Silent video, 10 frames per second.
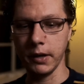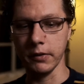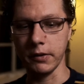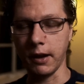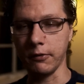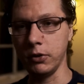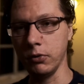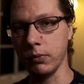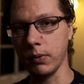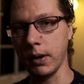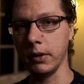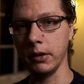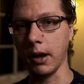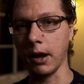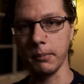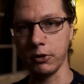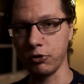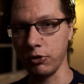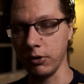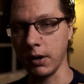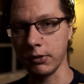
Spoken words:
is after you render it, you got to make sure you got the